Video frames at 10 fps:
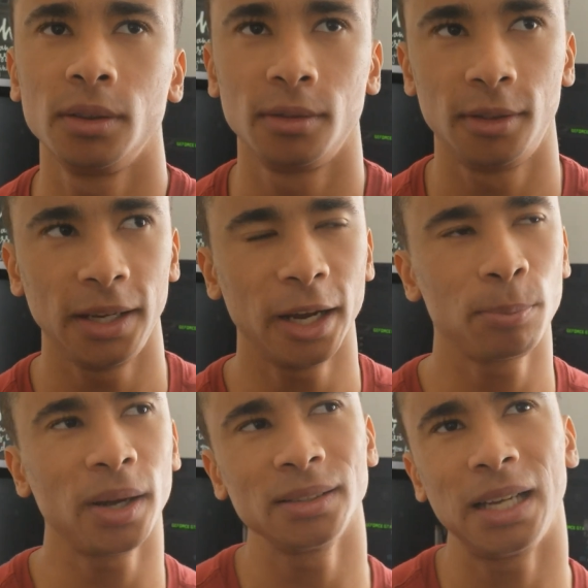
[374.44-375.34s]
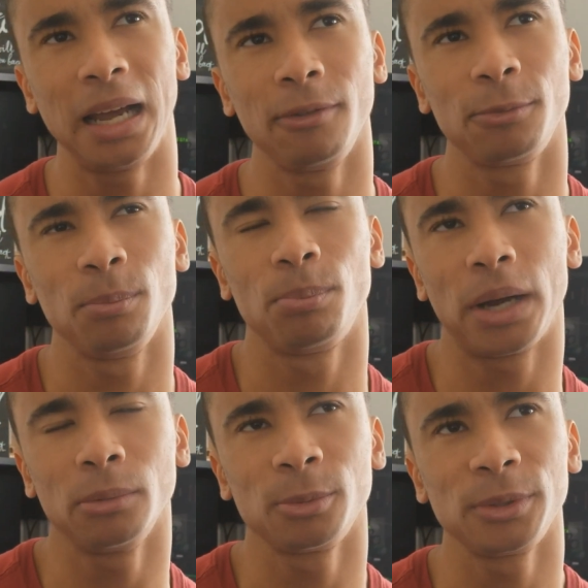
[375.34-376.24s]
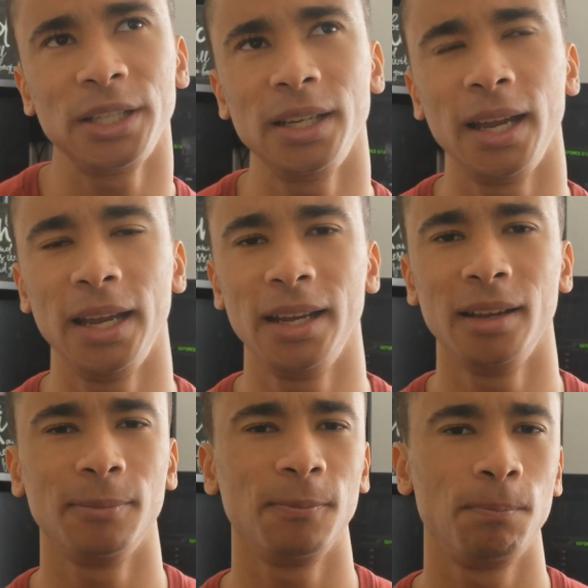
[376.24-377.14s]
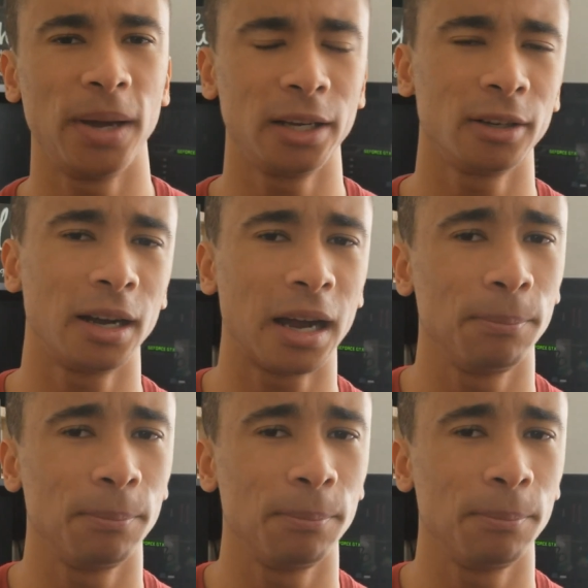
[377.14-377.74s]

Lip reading: The AirPods have probably a better